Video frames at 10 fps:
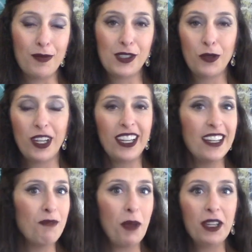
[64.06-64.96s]
So it
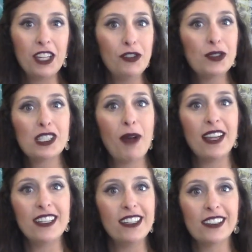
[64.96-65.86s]
can maybe give you some
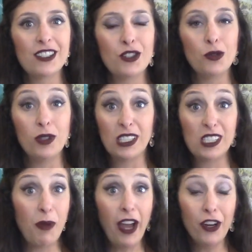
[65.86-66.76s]
ideas to
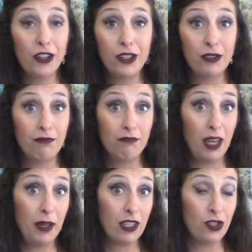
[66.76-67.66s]
inspire you
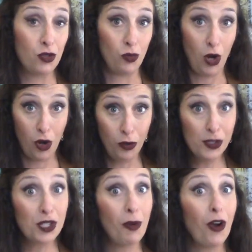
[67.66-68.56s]
maybe to
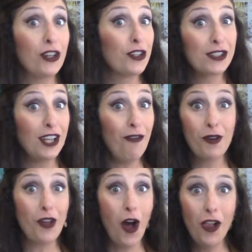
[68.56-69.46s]
host a party yourself
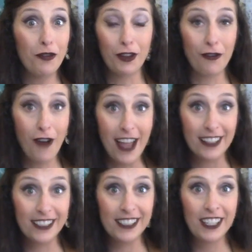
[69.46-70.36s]
with all of your
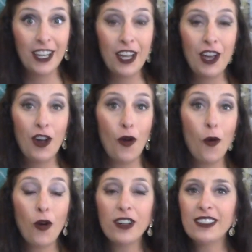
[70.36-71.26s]
friends,
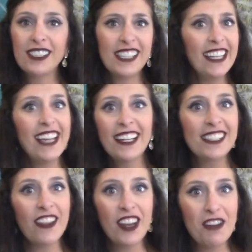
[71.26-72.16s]
or say yes
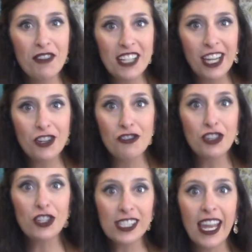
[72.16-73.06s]
to that invitation that
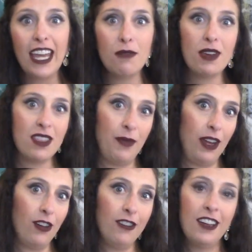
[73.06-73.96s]
just came in the
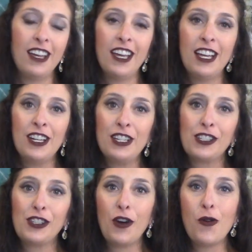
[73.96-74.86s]
mail.
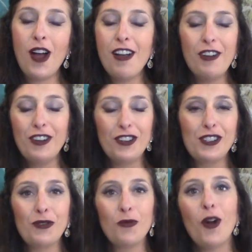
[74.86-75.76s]
So I
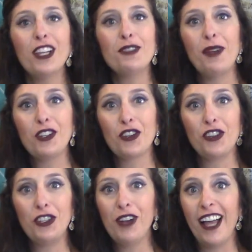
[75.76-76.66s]
just wanted to make sure
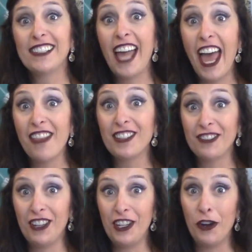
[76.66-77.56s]
that you guys had this
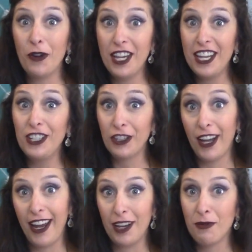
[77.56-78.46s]
video in your
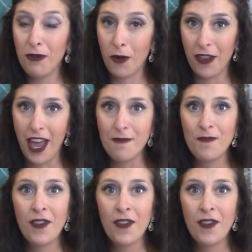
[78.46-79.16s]
hand before that.